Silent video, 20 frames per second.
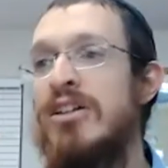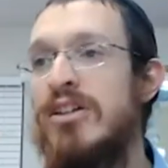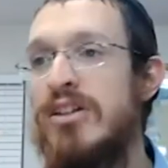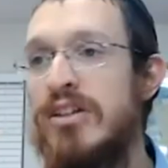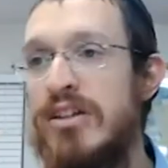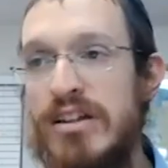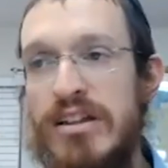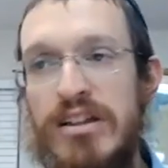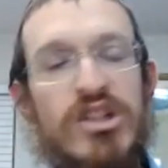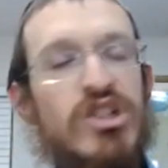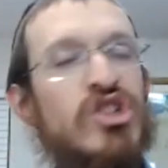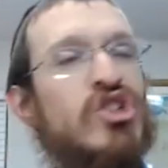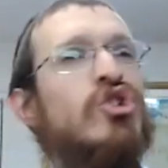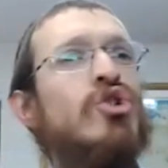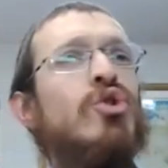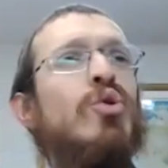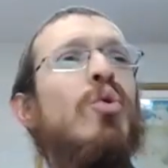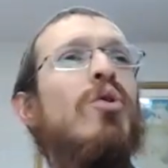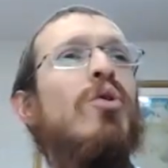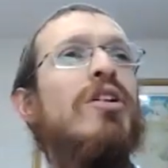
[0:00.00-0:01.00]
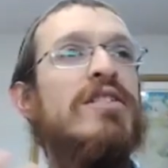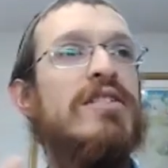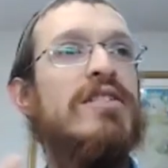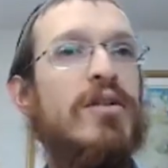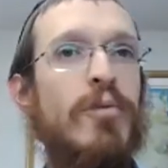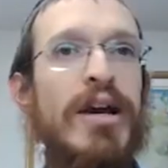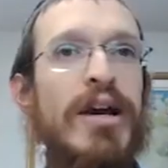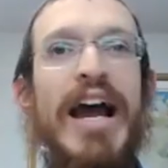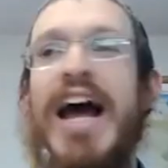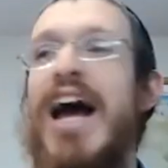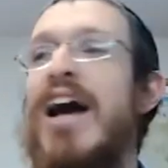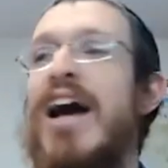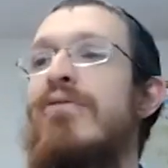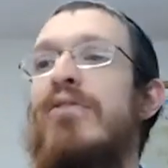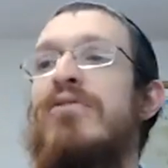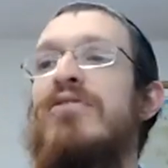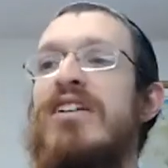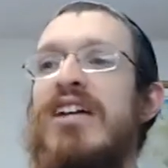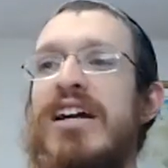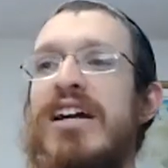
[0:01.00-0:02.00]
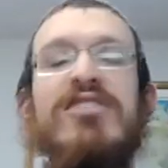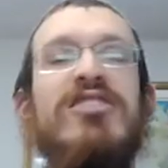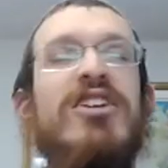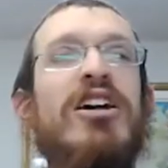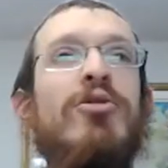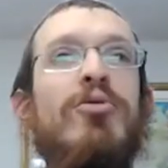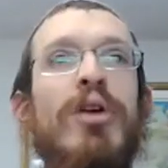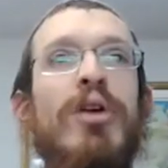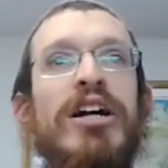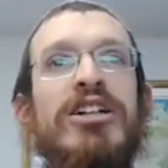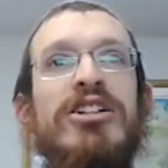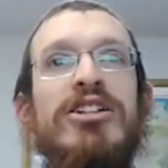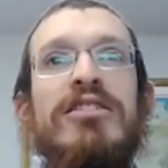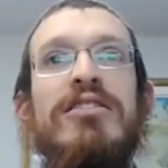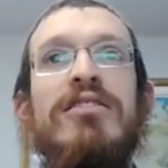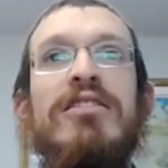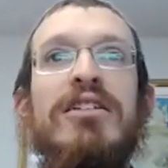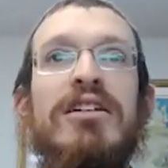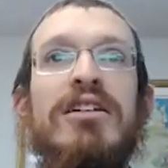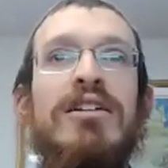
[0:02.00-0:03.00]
The stories that we have of today's generation